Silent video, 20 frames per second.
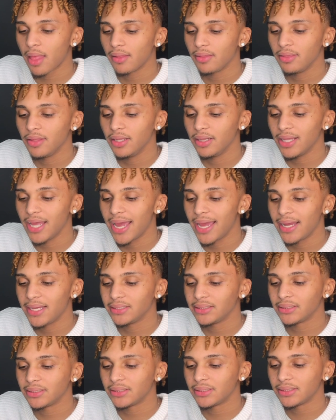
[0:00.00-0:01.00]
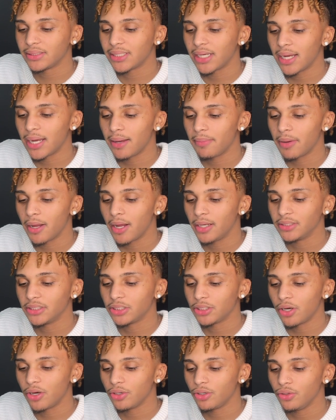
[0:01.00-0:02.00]
the last time I
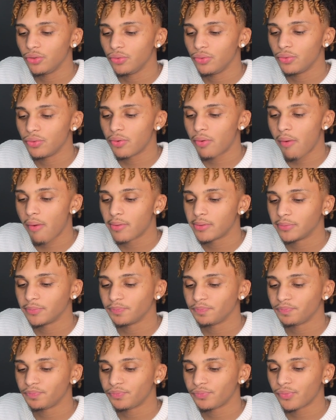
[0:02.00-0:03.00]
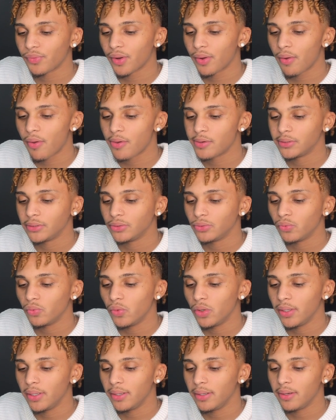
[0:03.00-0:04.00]
saw you
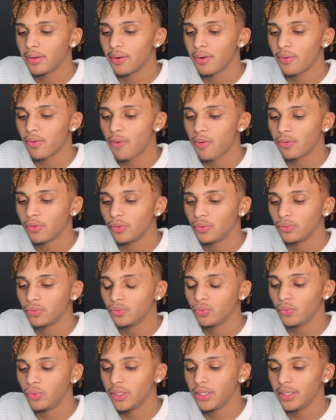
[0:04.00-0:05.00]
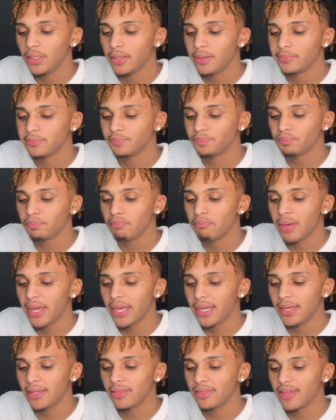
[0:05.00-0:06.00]
when we
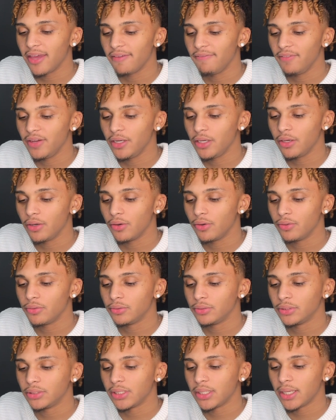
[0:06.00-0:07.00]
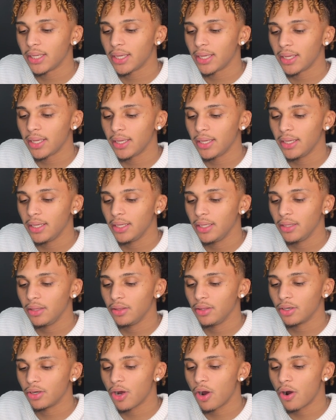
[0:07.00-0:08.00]
made that video
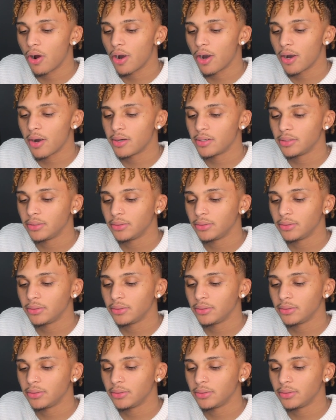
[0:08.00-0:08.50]
in the car?